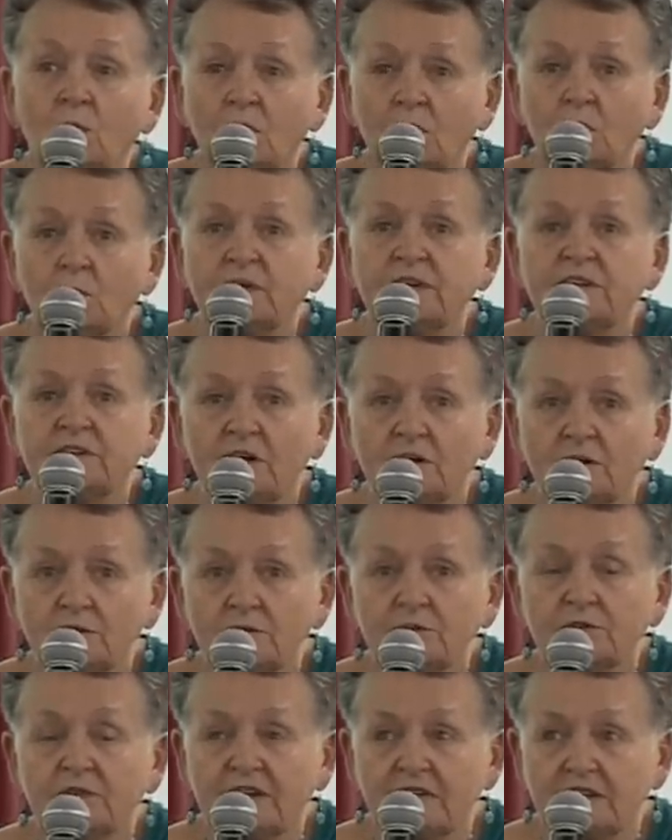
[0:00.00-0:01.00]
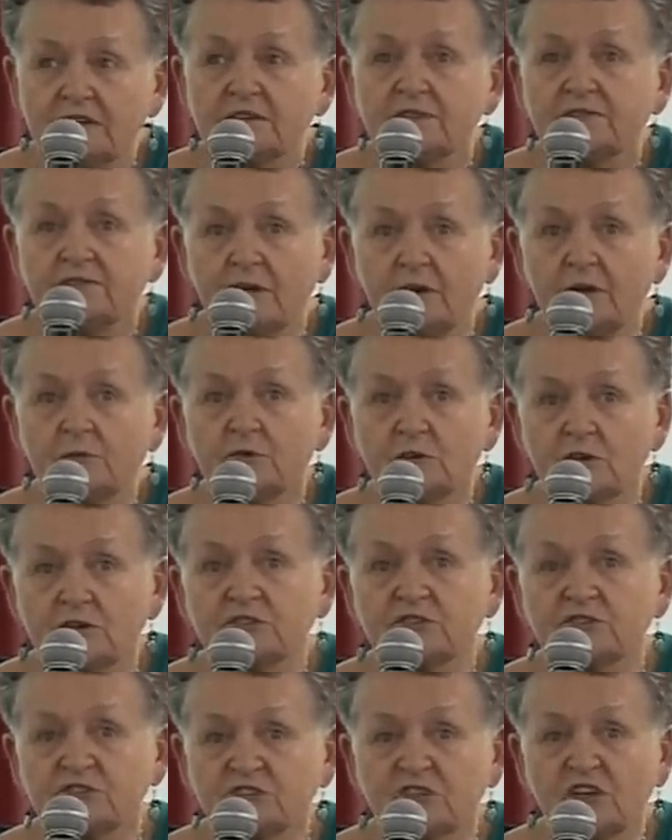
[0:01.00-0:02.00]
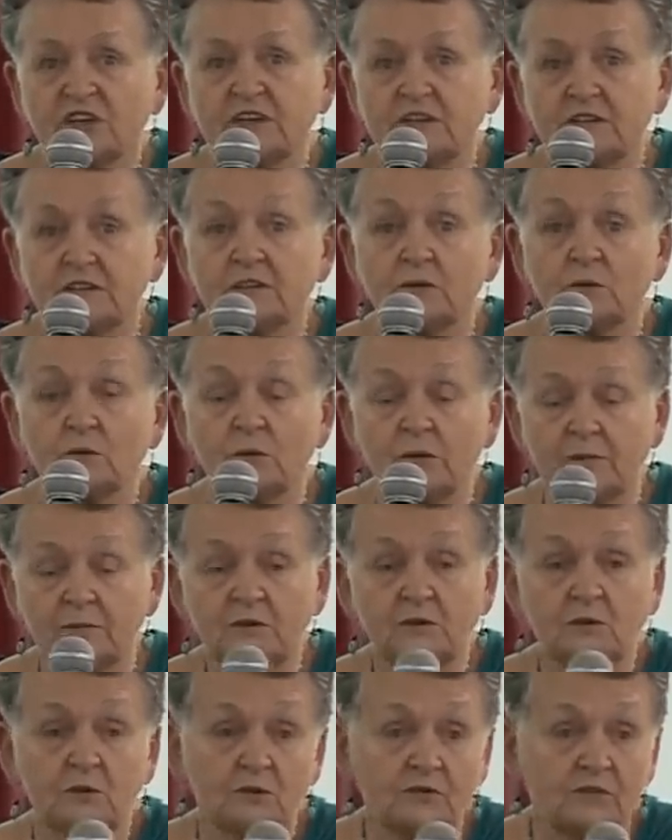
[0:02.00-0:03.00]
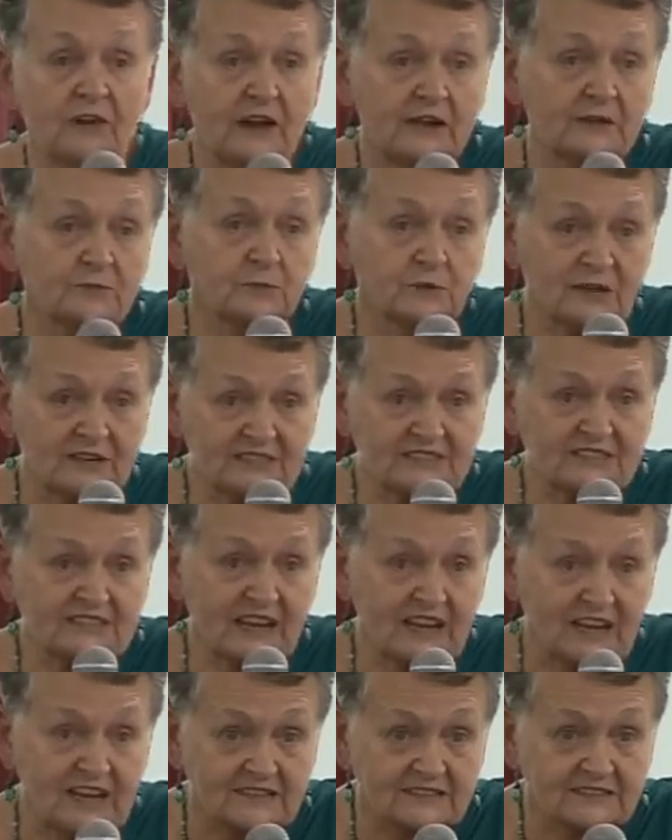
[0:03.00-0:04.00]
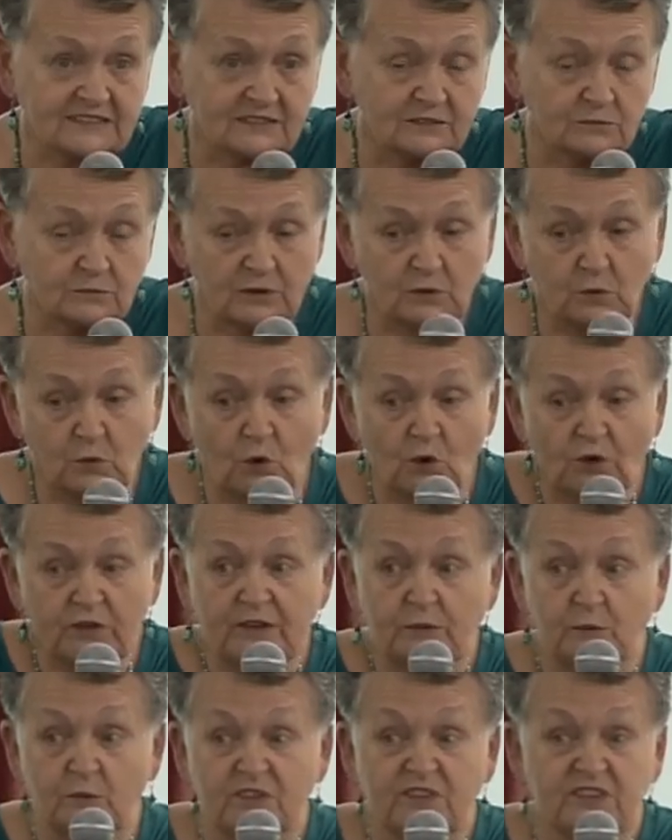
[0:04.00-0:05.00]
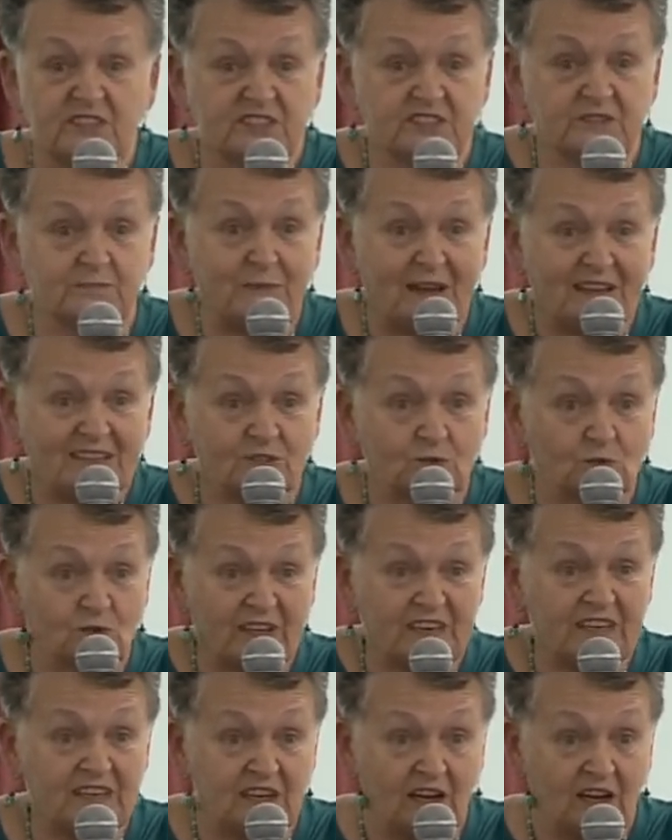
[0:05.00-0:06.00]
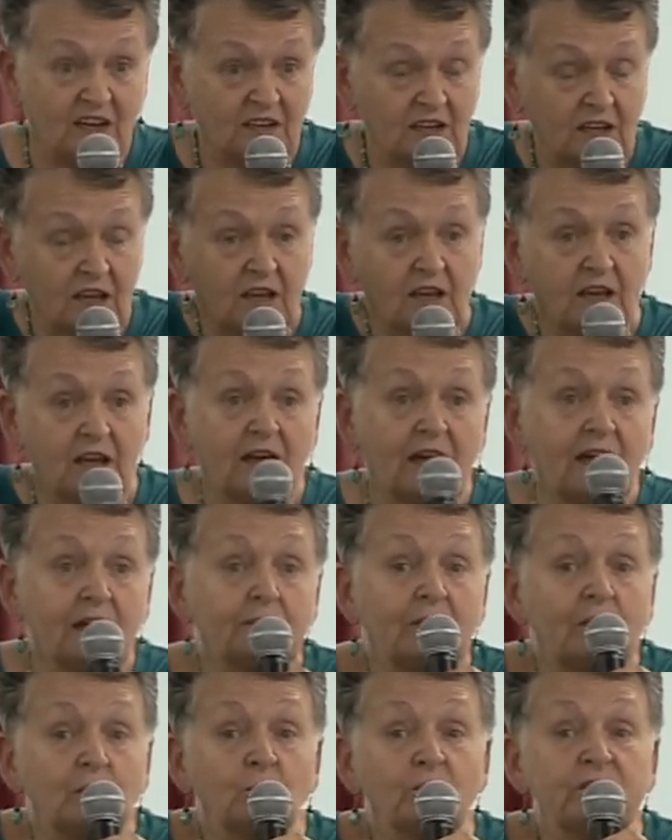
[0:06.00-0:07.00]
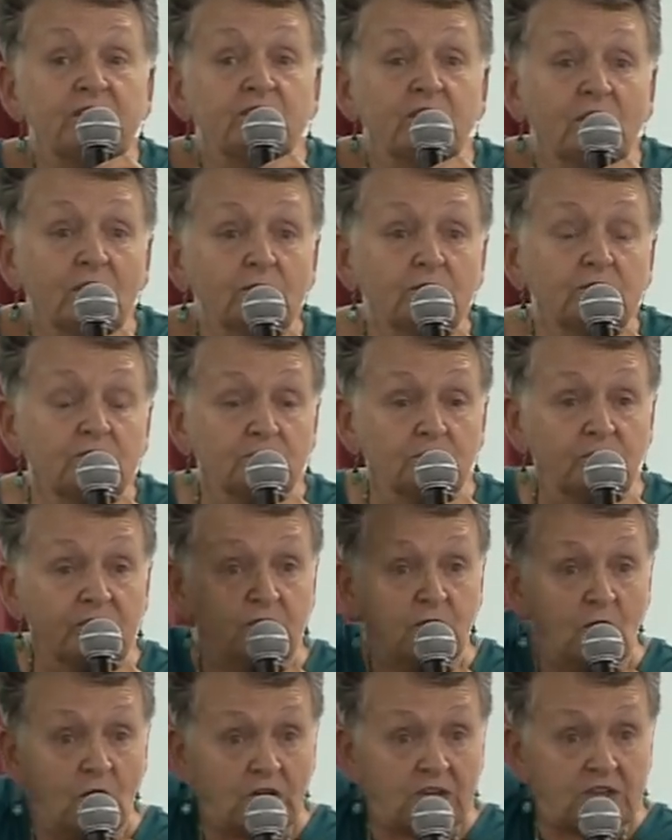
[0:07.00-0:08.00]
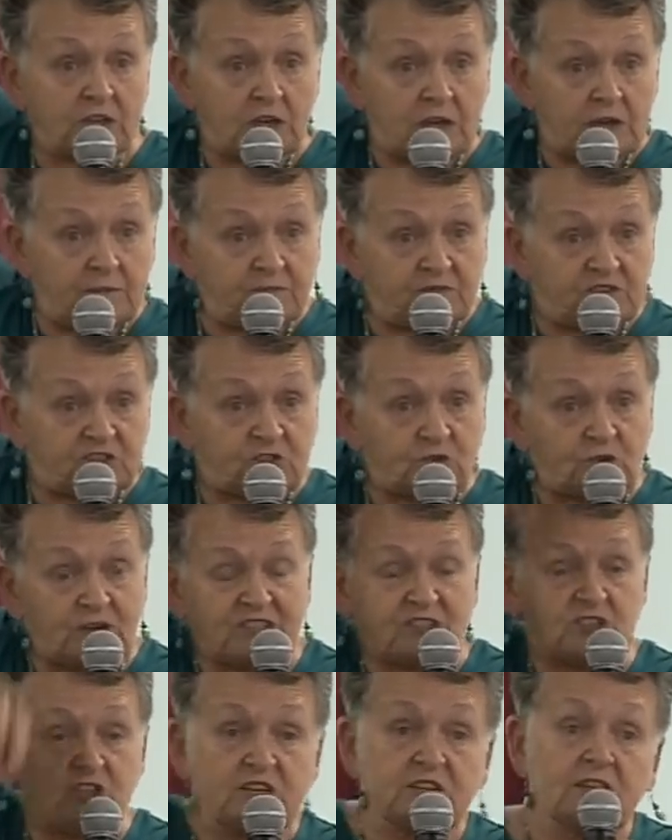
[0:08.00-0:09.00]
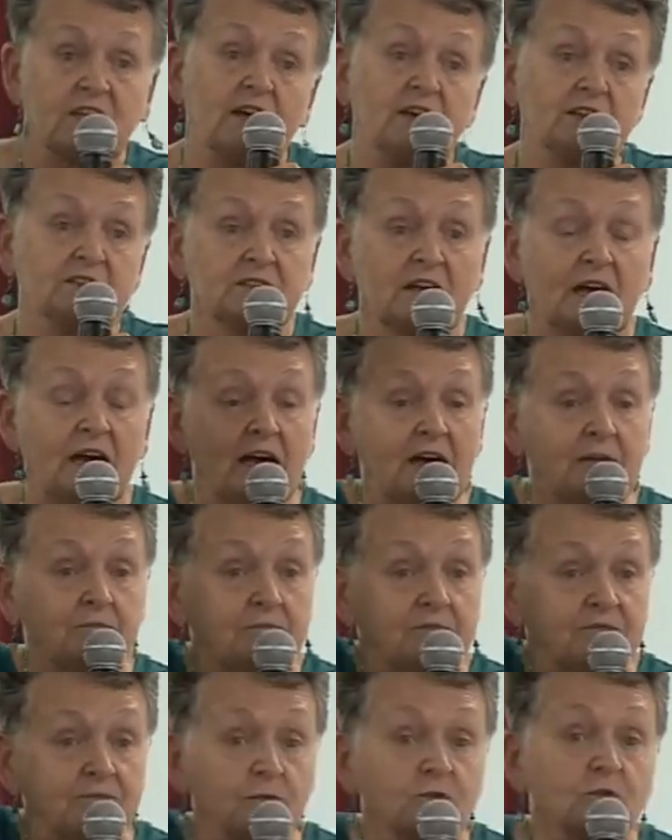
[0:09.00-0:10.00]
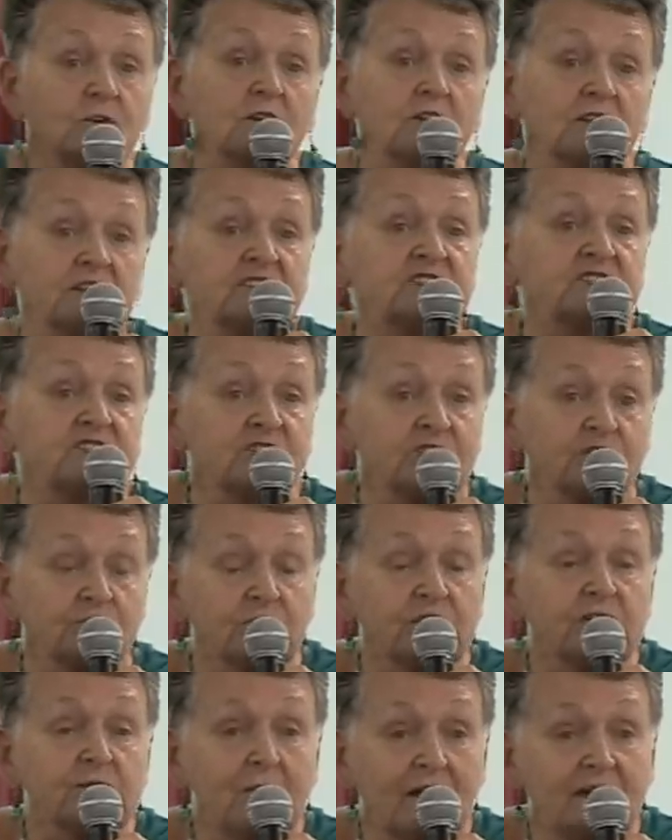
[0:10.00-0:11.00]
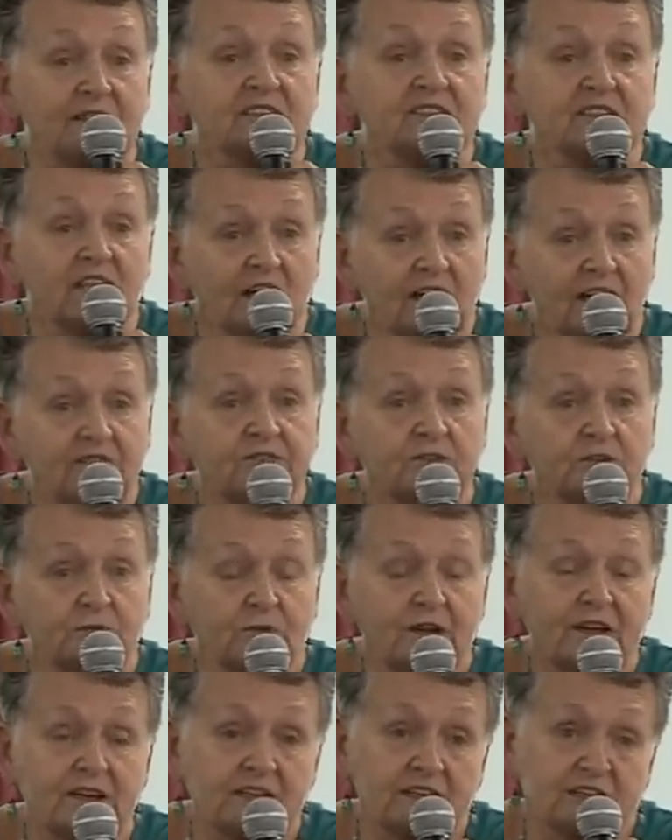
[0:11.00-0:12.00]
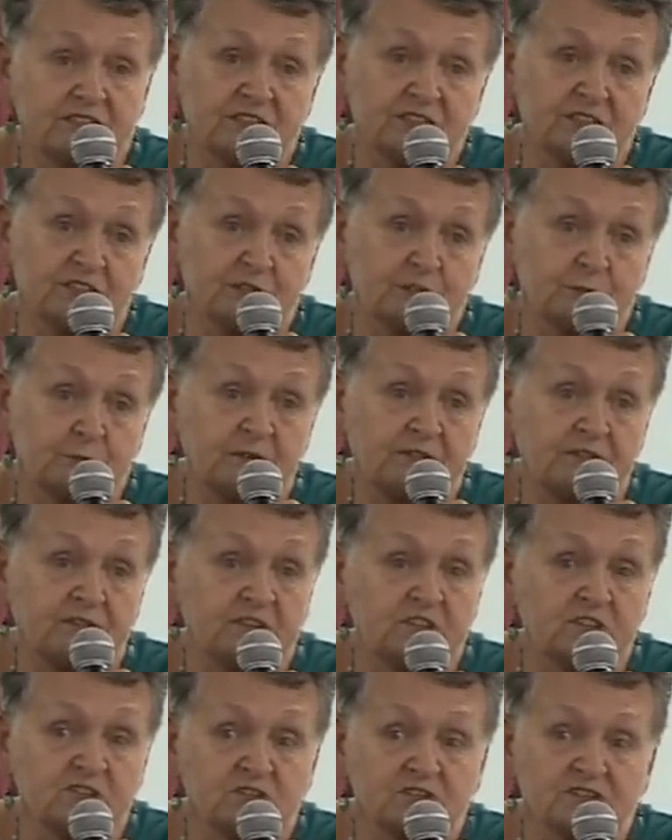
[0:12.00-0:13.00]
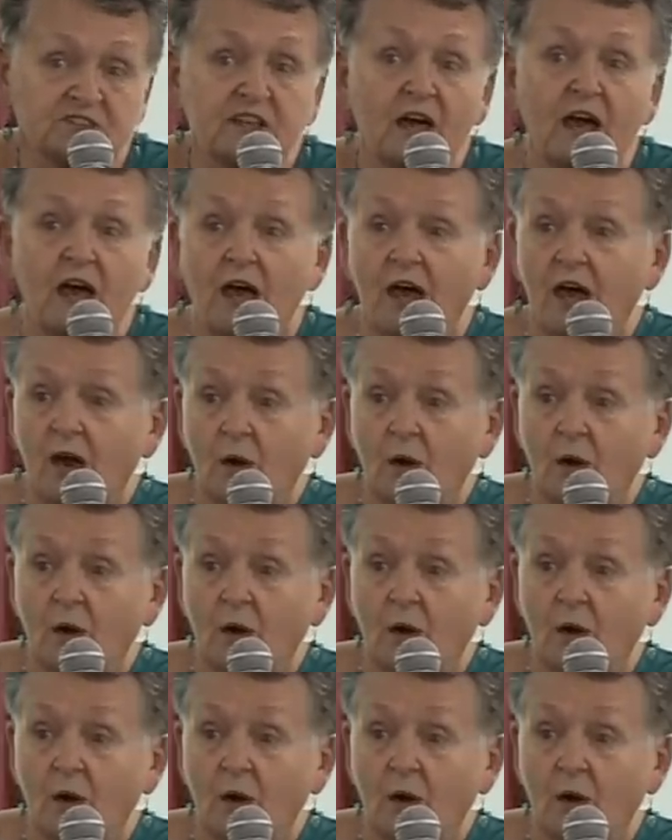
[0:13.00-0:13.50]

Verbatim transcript: Well, we know that fibrosis in women who've had breast cancer, and we're working with this muscle here, um, and we know that we've got to keep stretching that um, for at least three months after the radiation therapy finishes.